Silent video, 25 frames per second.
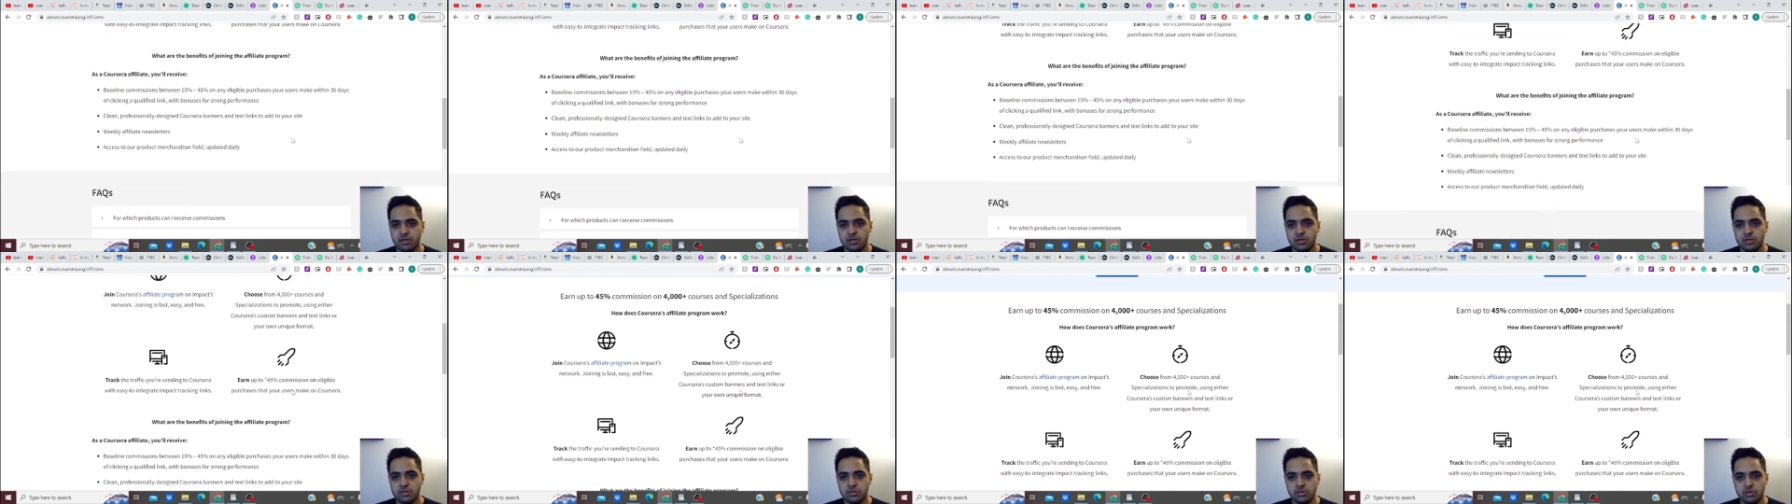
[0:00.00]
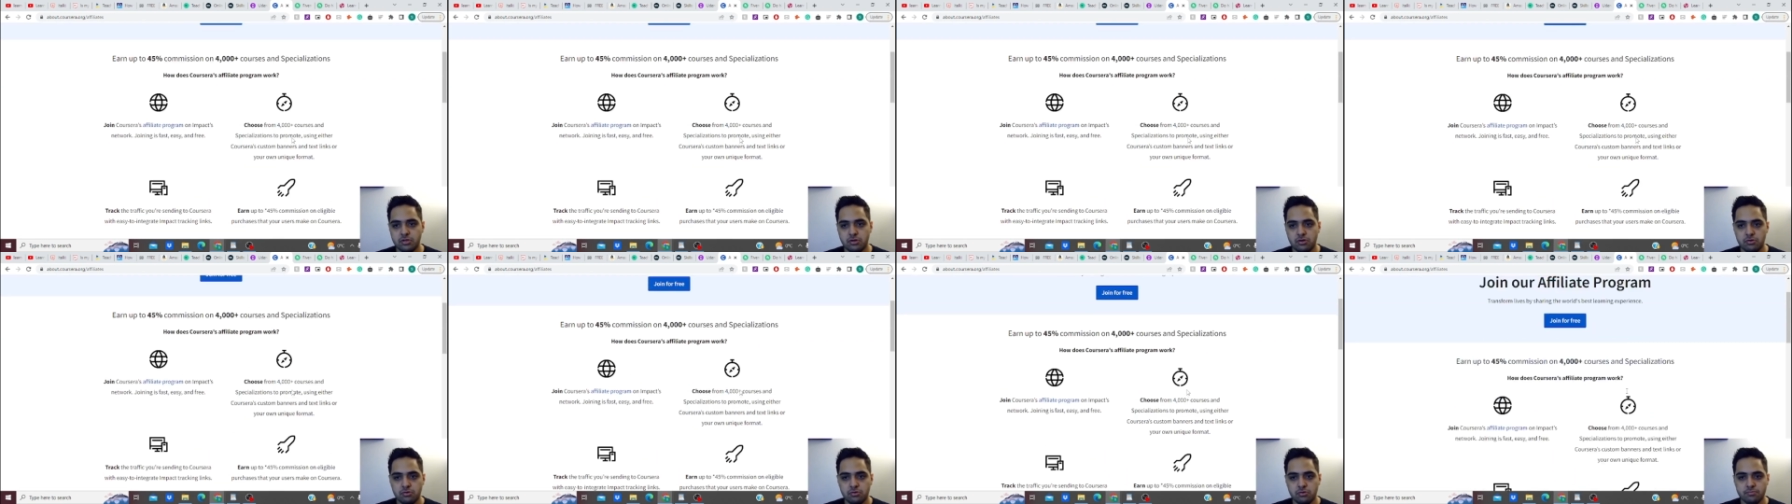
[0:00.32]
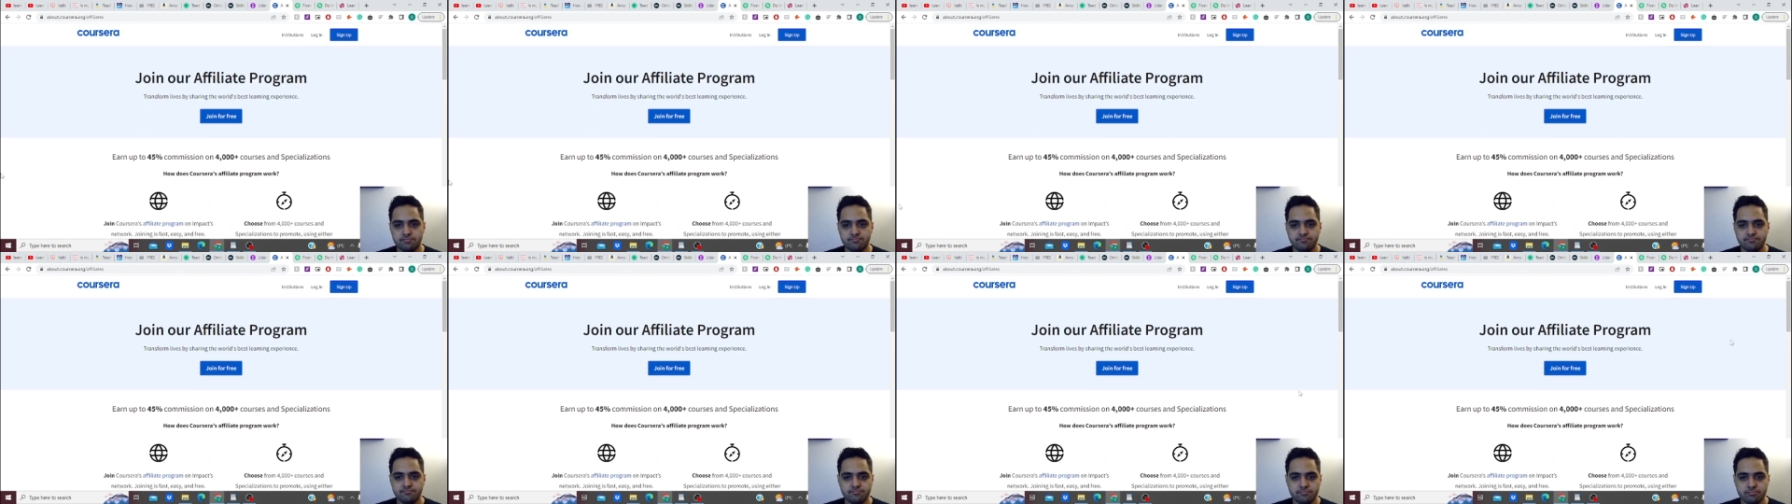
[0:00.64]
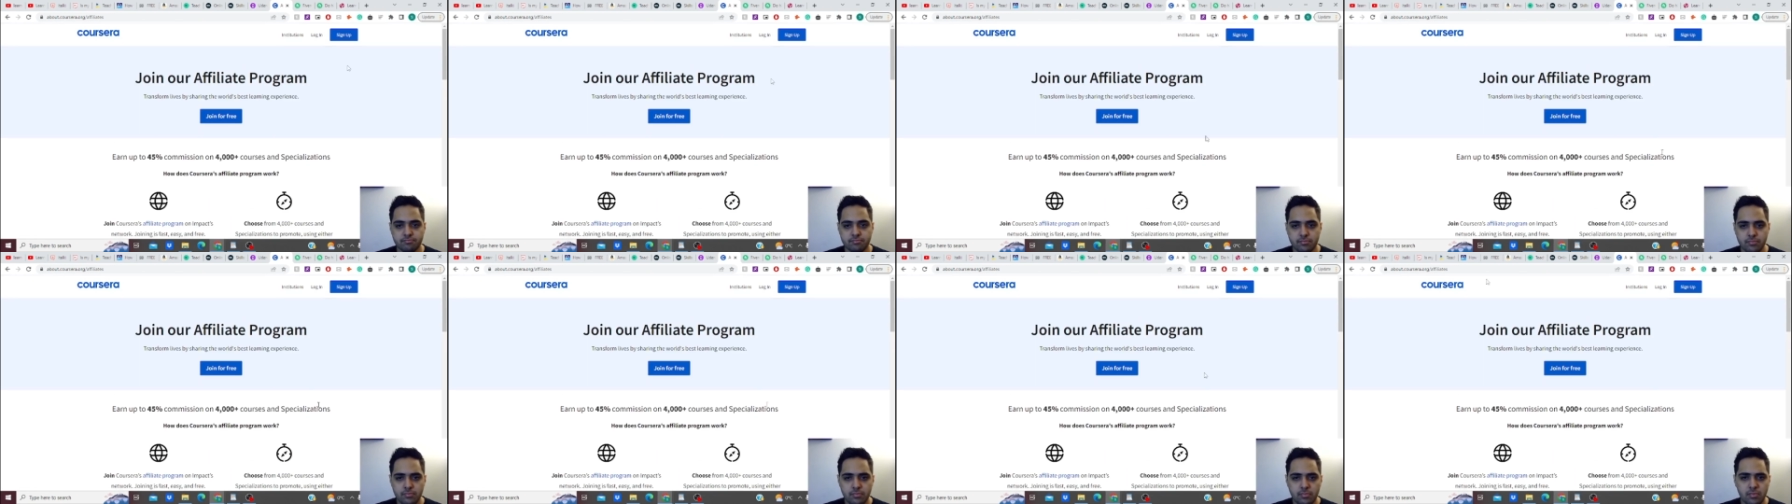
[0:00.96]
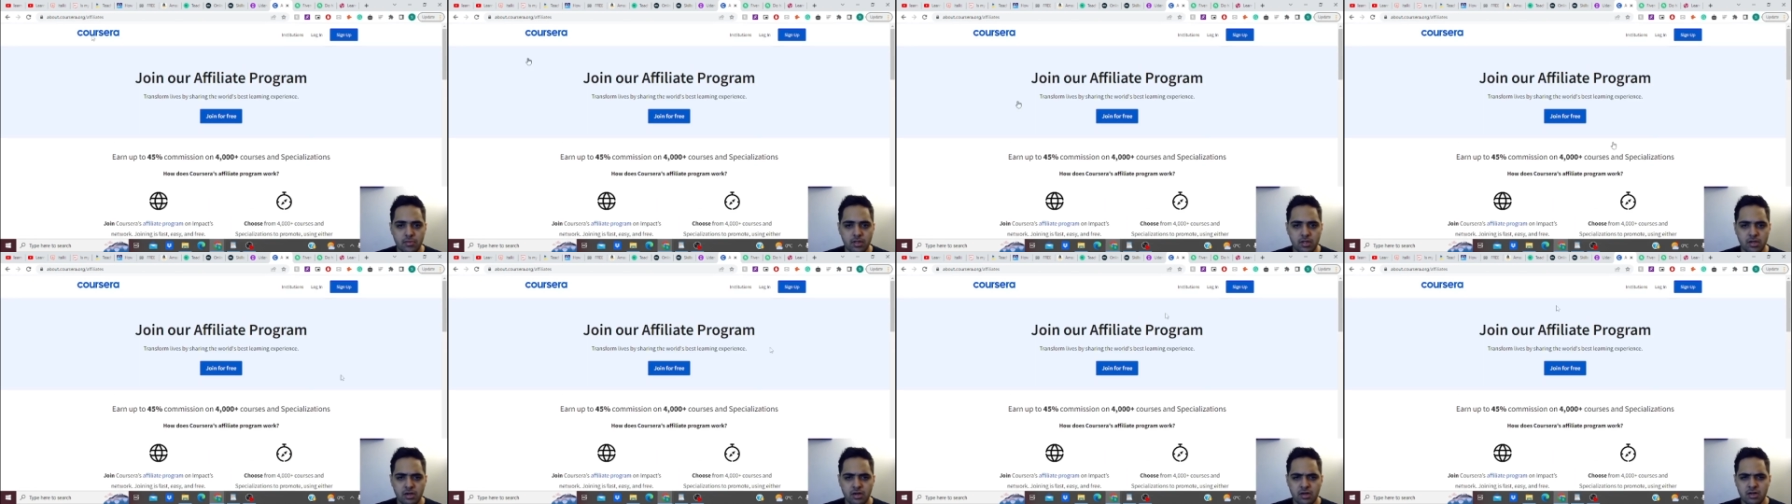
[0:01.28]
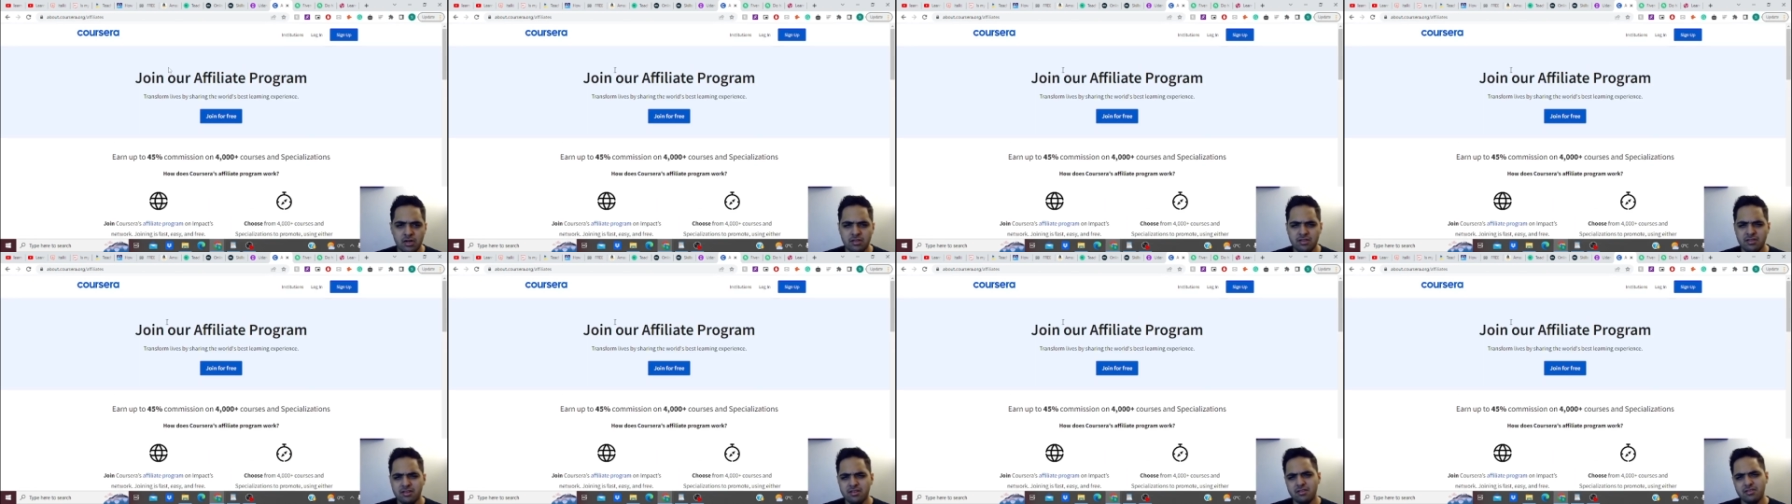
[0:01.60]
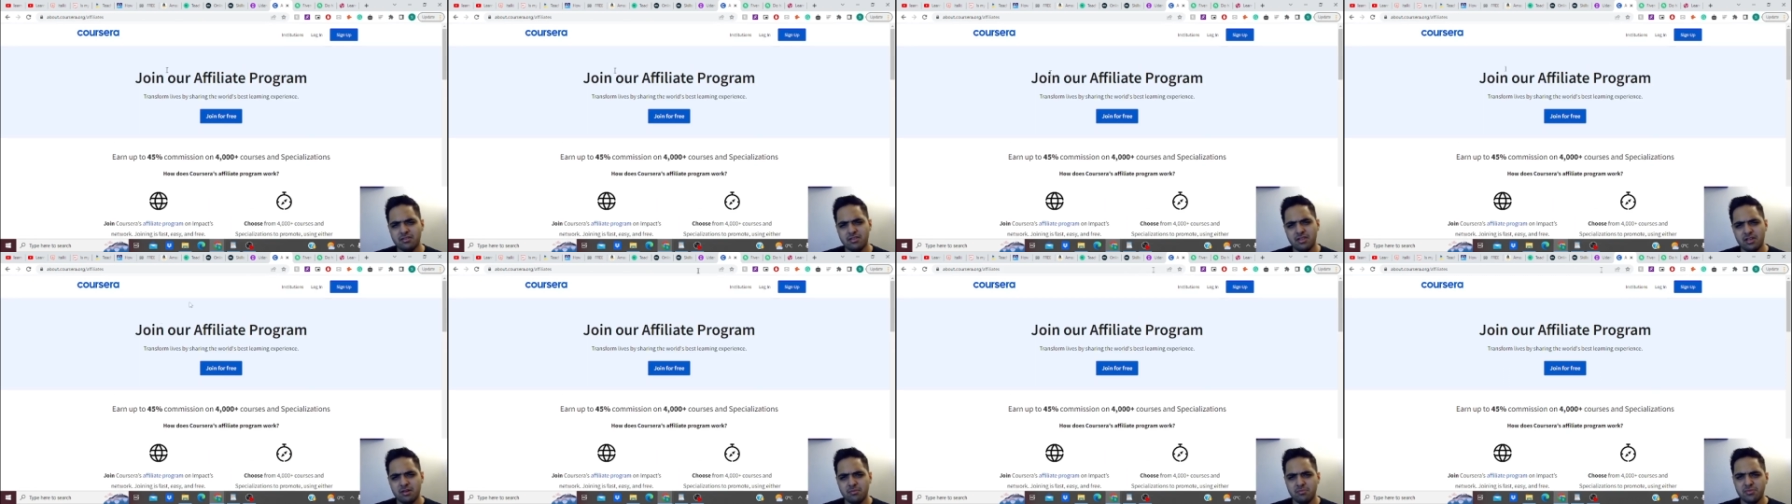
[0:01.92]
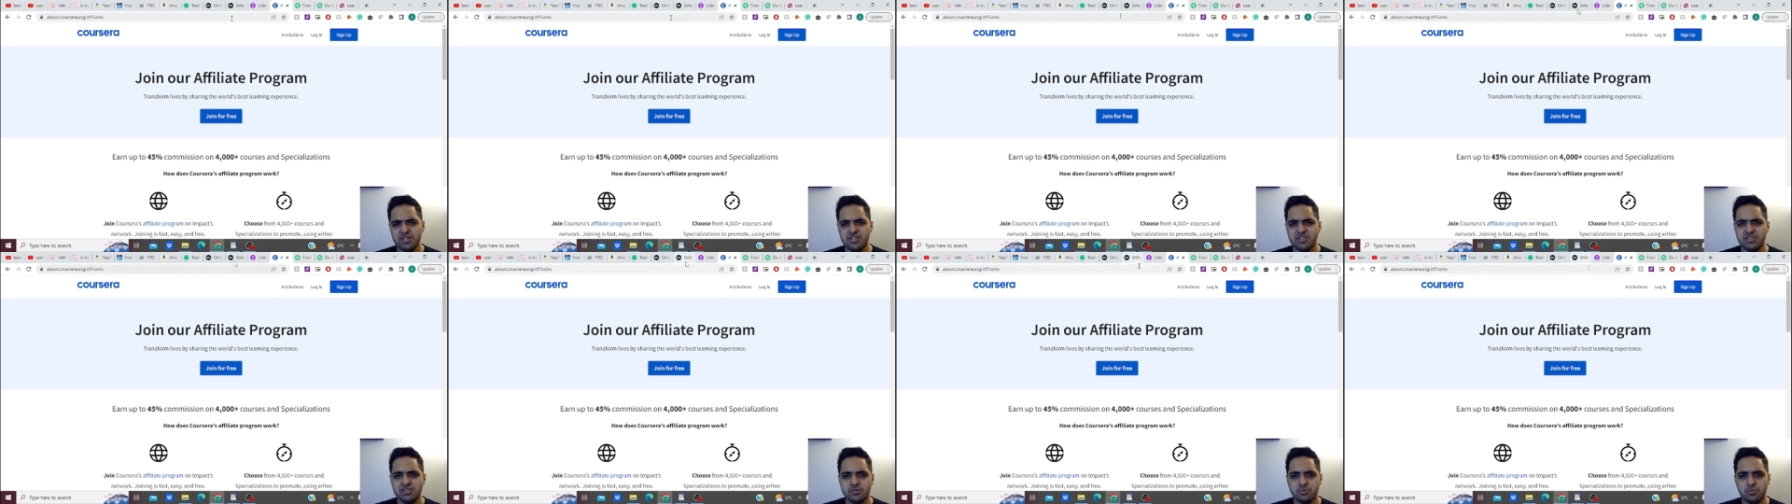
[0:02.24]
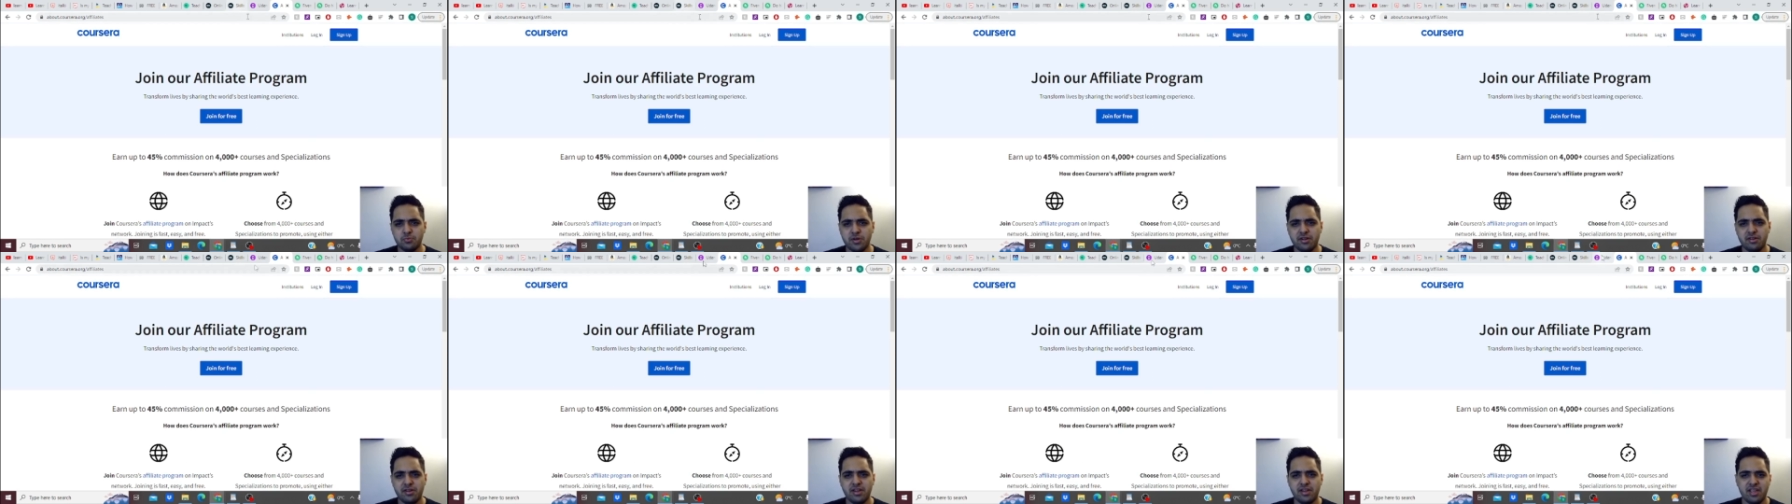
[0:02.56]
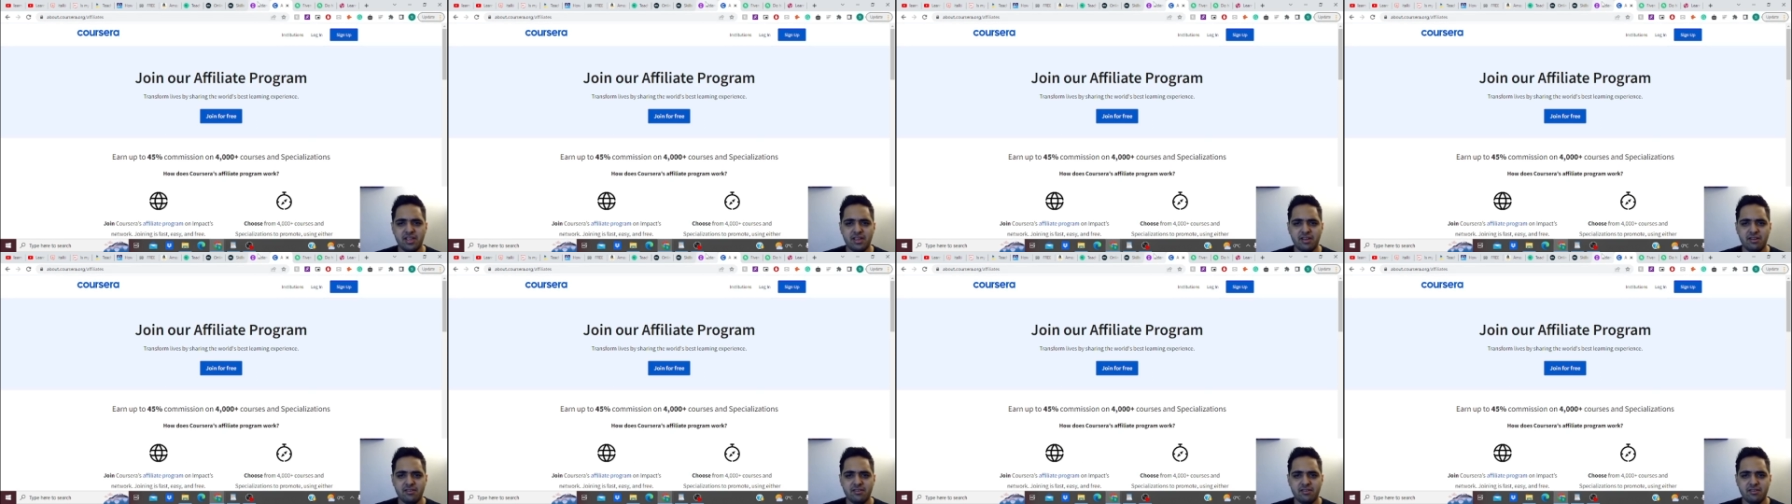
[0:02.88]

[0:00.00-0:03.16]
So the commissions vary here